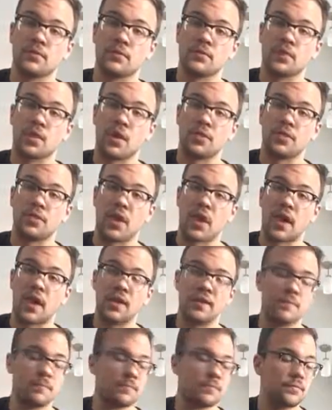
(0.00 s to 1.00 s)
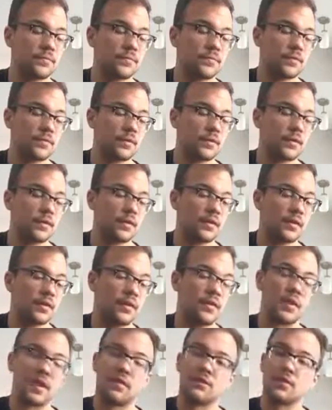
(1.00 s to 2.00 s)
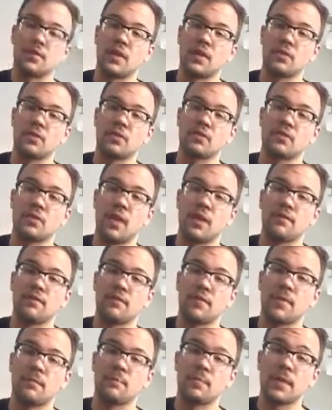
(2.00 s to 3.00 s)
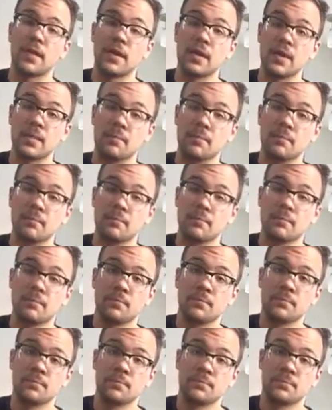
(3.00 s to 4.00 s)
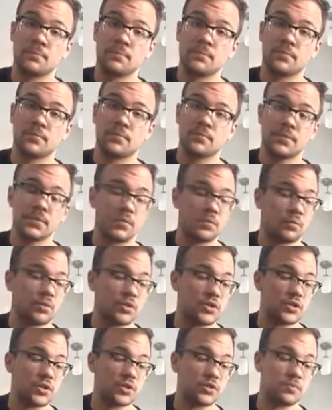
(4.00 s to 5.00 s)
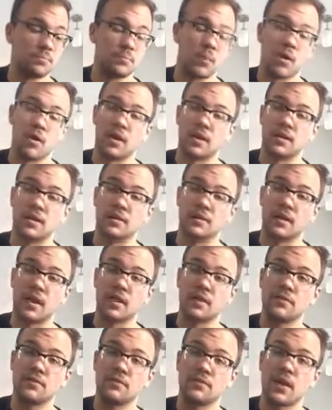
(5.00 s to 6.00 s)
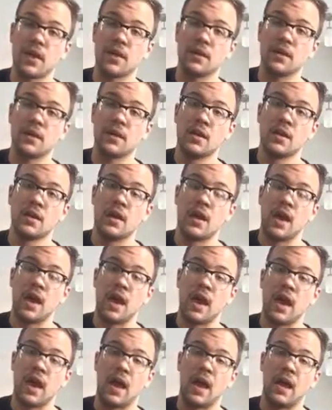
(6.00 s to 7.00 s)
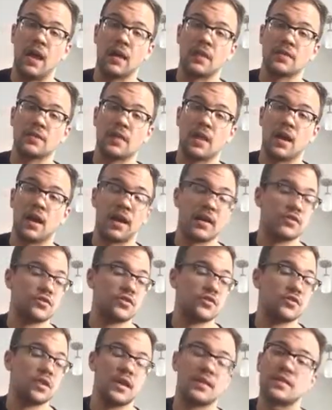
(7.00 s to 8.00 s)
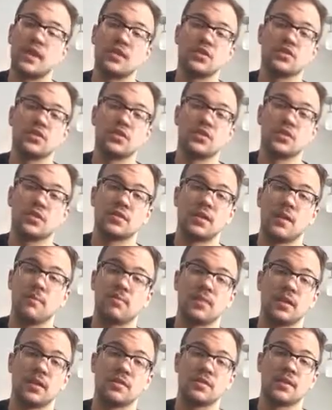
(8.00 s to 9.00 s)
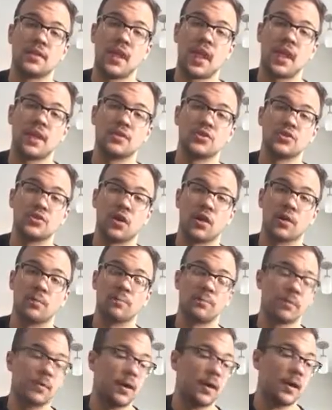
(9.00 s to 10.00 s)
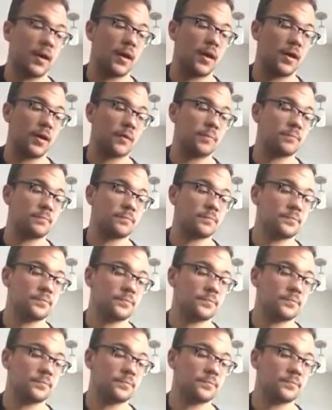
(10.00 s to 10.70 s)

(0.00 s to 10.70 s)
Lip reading: So you got that. And then after that, you also have a B, which is barring the 2nd fret. And it's actually the same thing as the A sharp, the